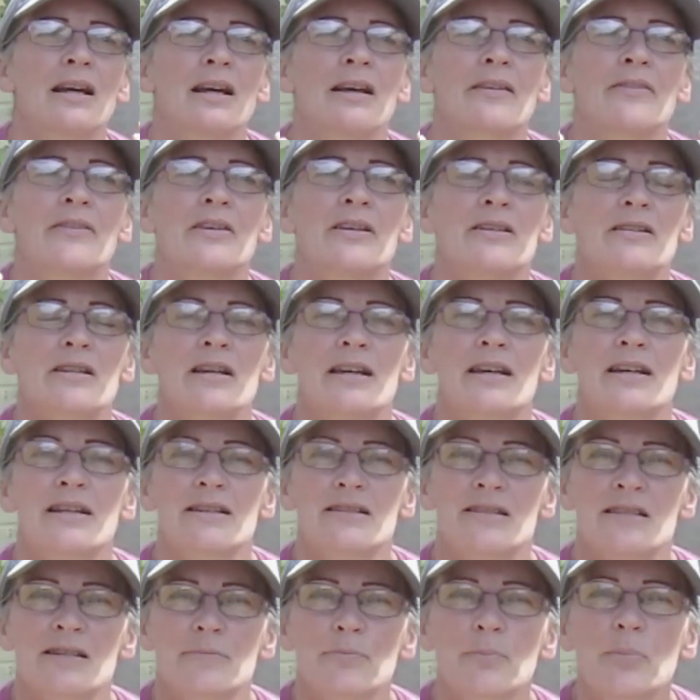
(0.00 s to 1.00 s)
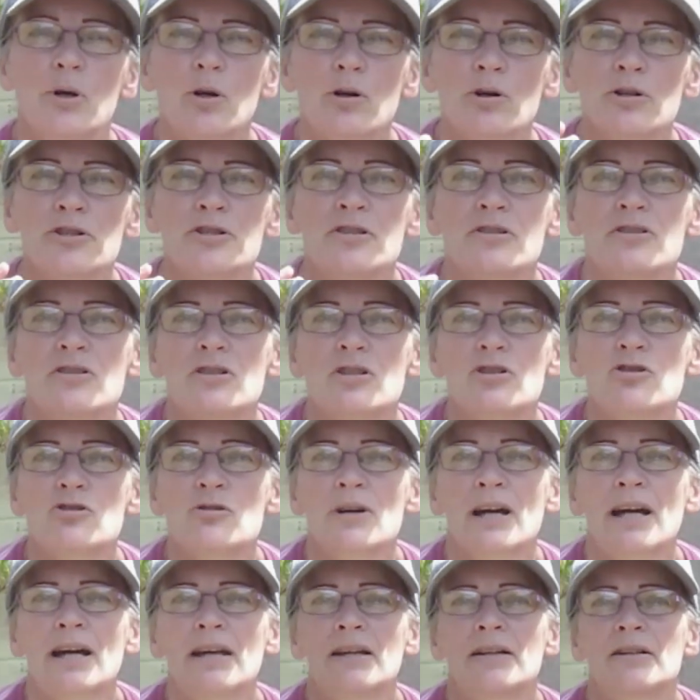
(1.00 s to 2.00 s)
and it's important to
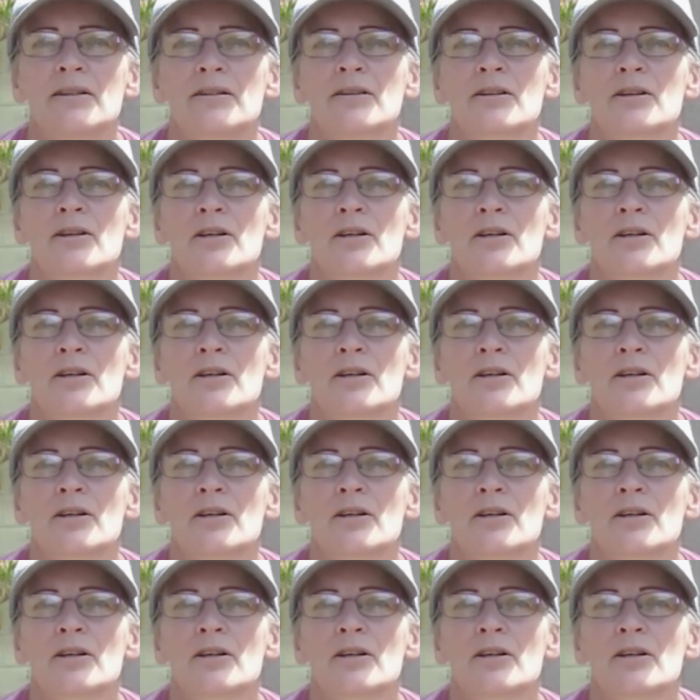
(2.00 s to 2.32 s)
try